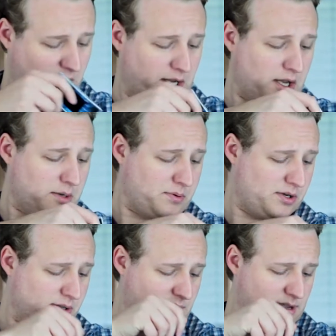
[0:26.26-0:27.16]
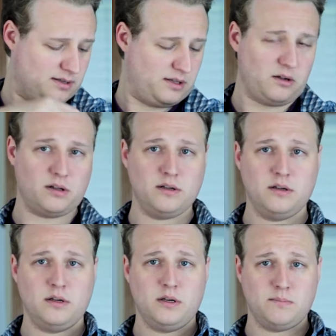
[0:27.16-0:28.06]
Like I can put it in my
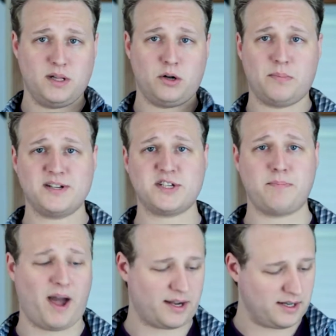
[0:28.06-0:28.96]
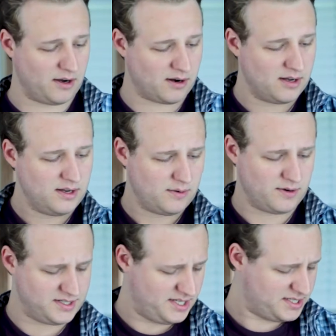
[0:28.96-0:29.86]
little breasty pocket here.
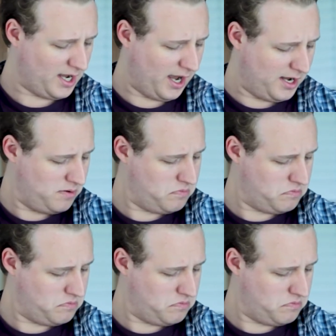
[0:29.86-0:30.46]
Whereas this guy,